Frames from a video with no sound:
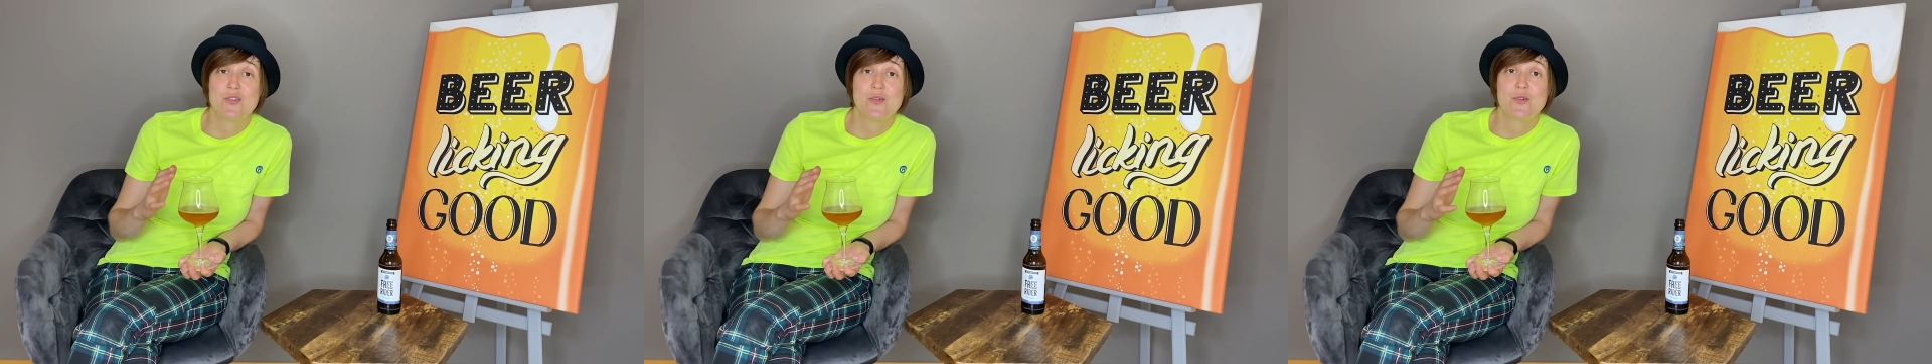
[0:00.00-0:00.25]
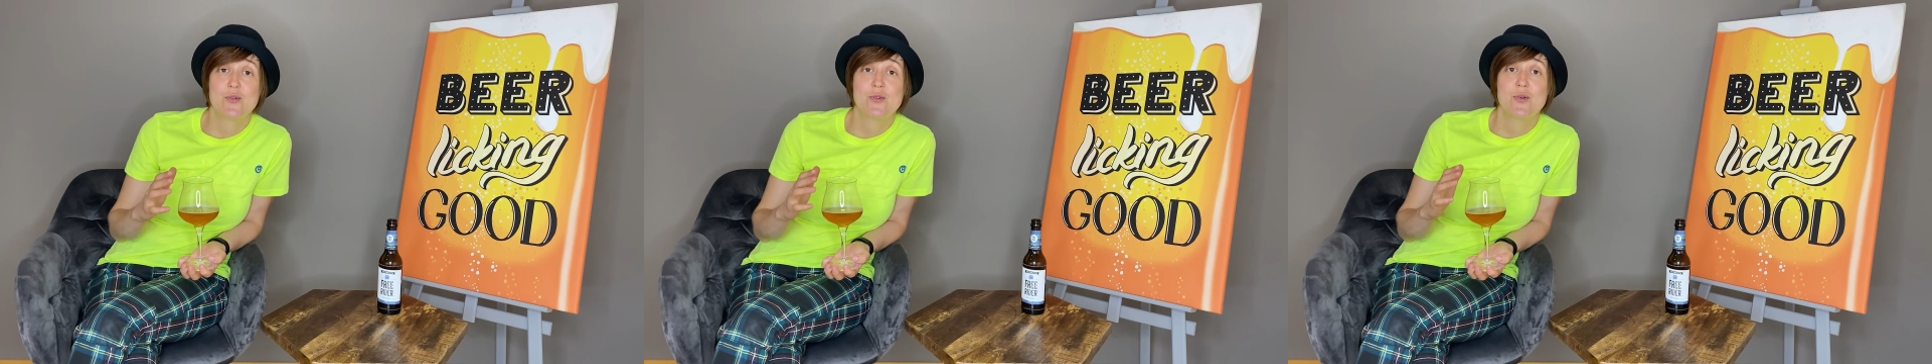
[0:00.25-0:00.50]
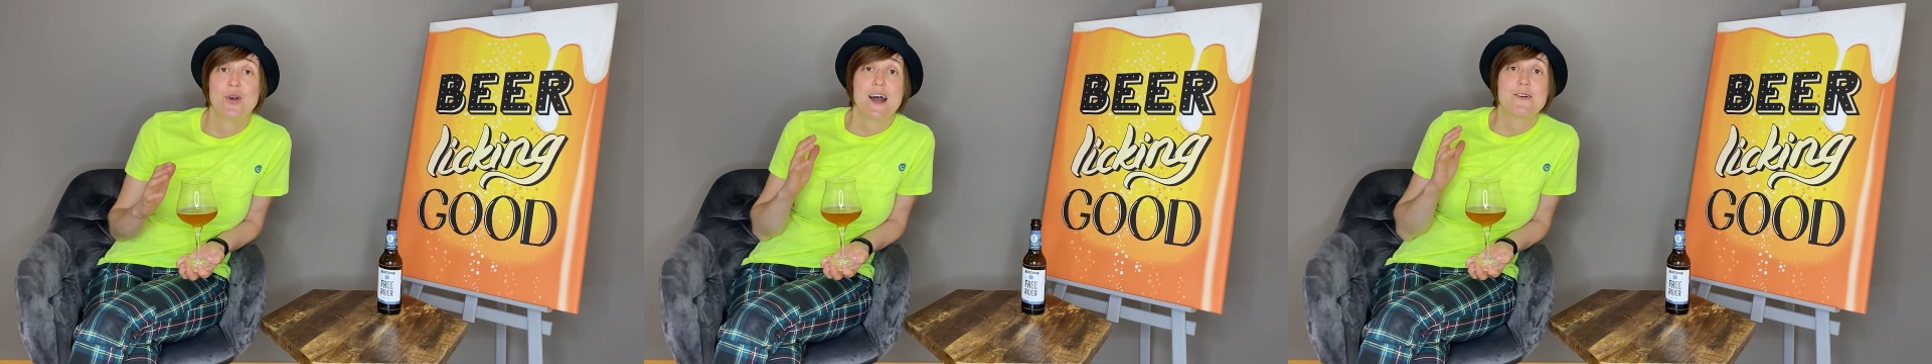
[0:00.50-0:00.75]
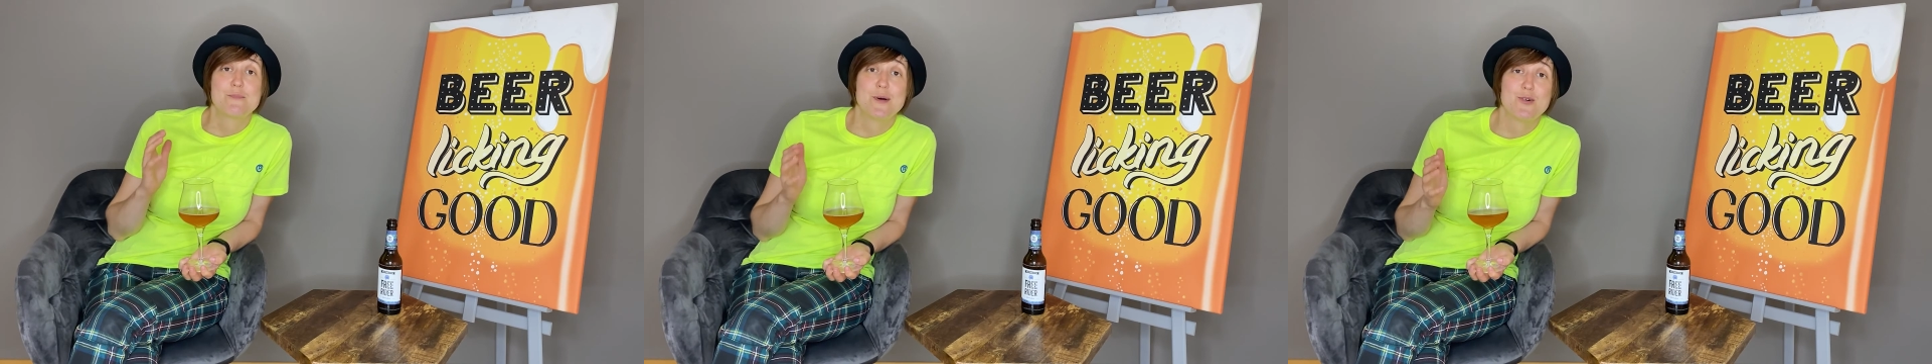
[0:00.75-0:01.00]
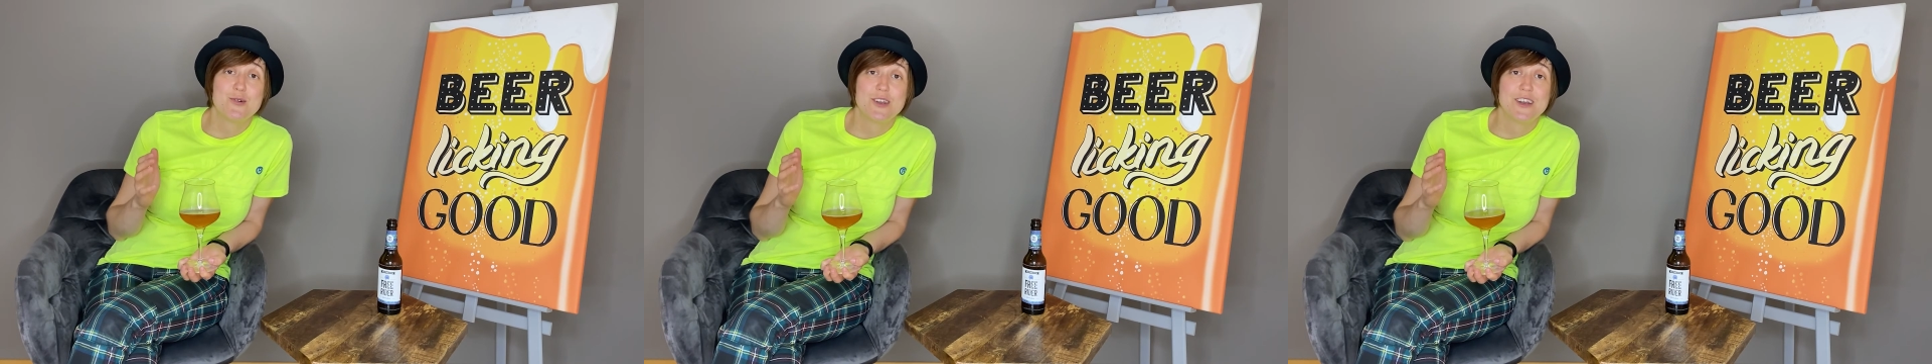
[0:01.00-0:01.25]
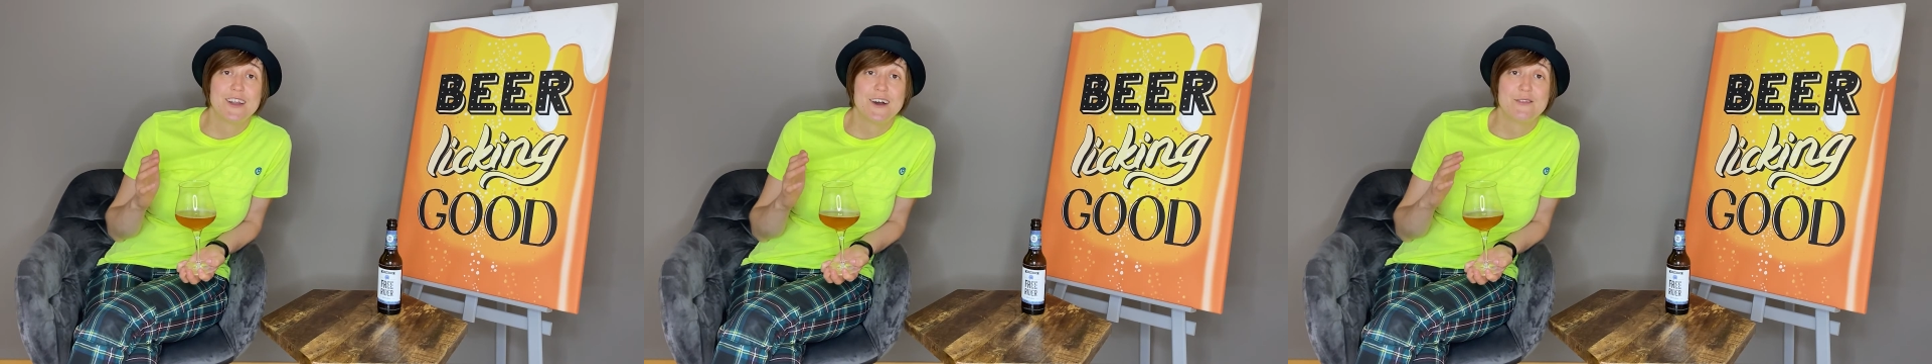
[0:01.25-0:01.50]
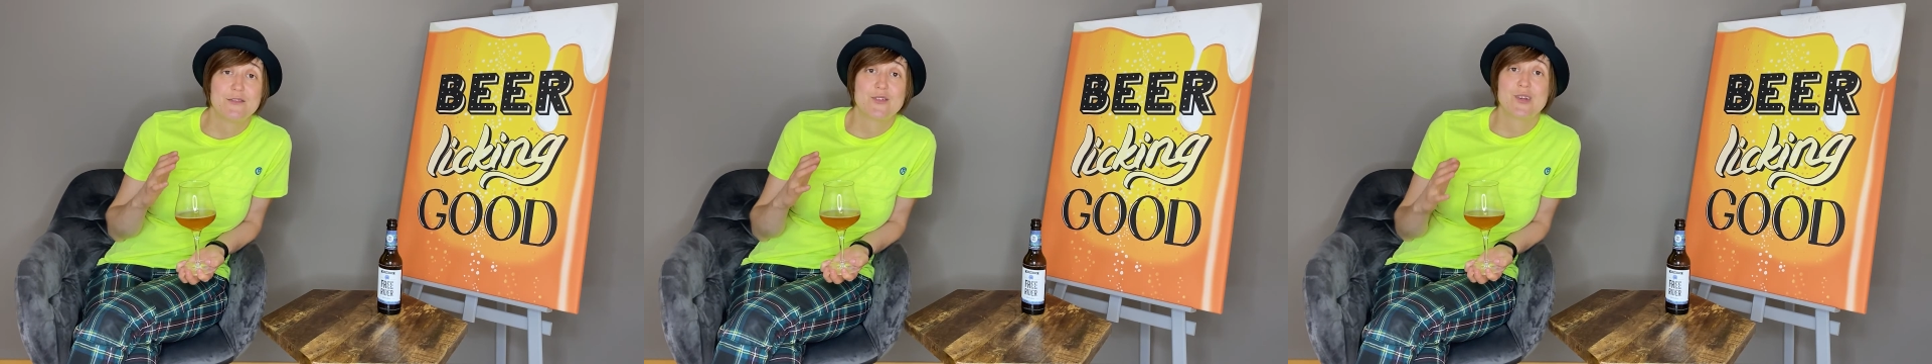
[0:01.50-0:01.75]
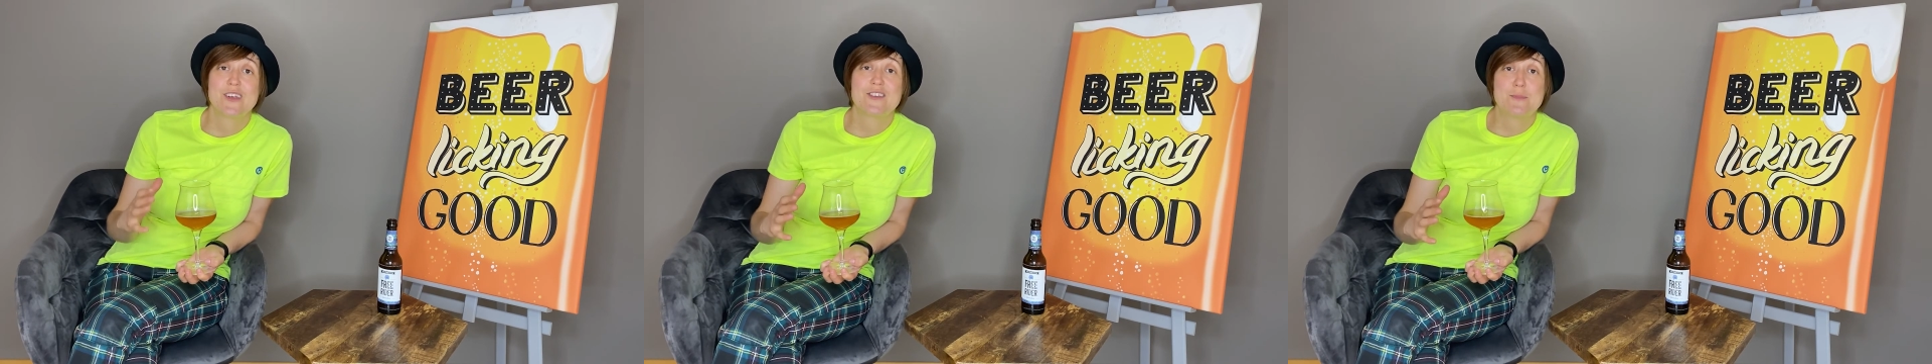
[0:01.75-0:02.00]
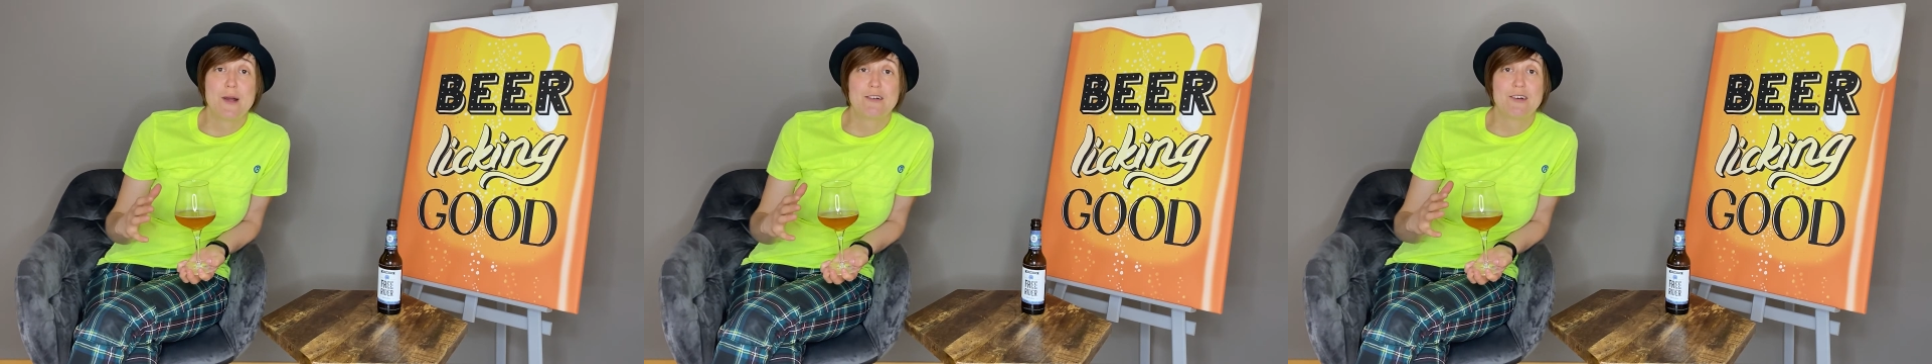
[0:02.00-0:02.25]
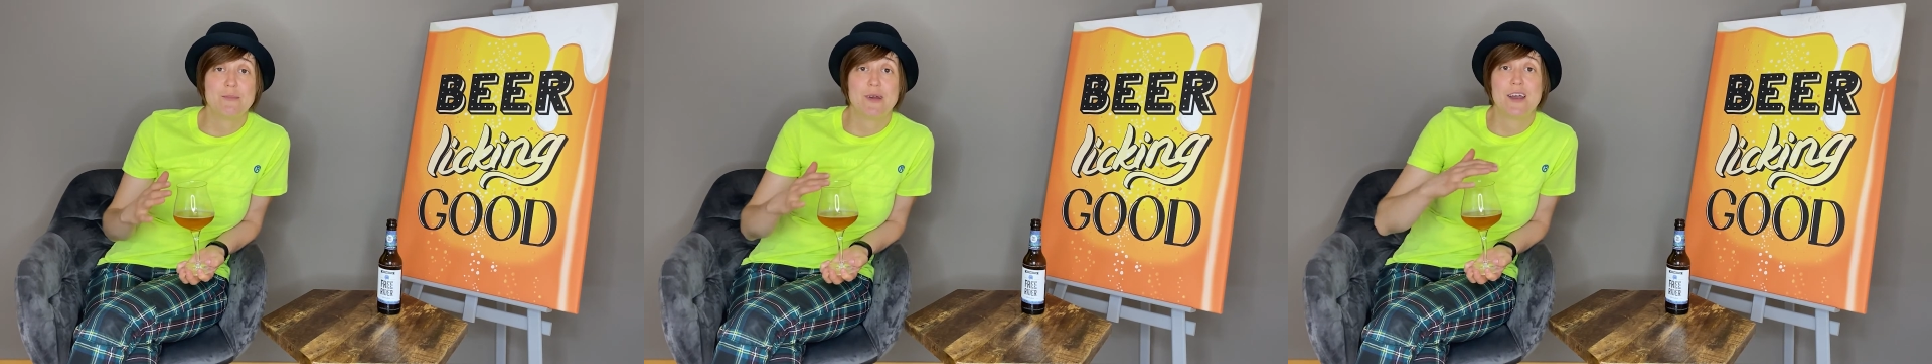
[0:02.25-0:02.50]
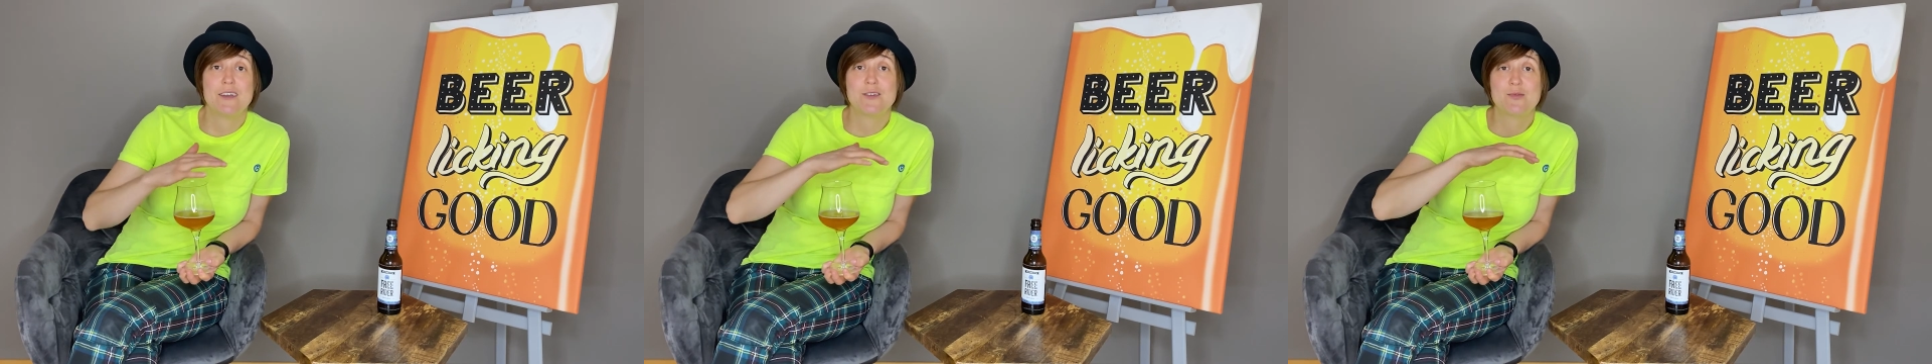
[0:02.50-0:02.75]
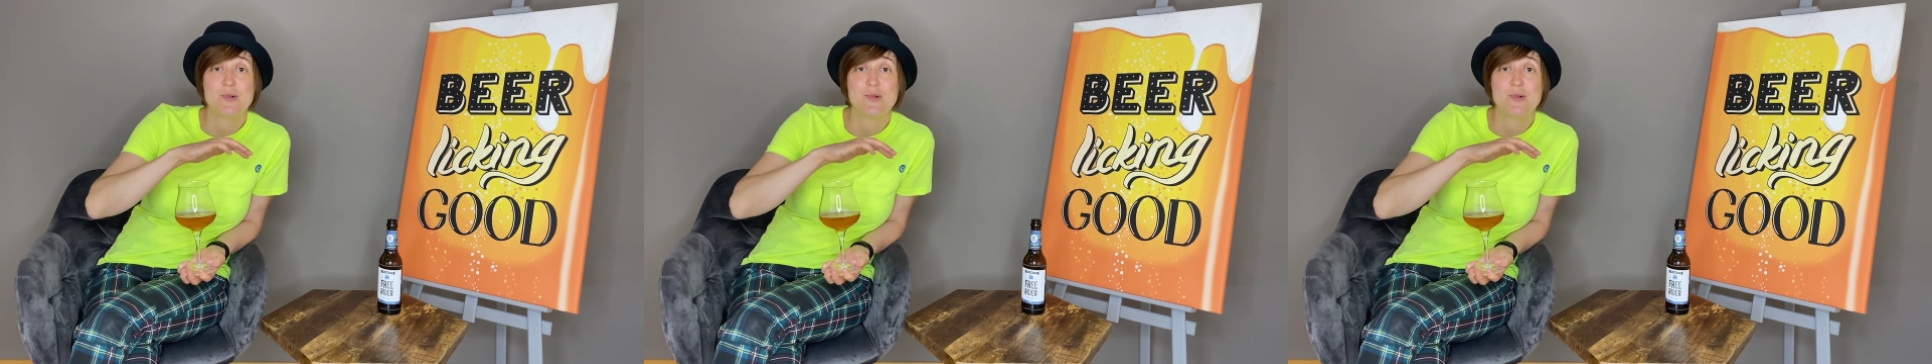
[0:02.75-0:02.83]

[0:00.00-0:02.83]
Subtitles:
who are bold enough to experiment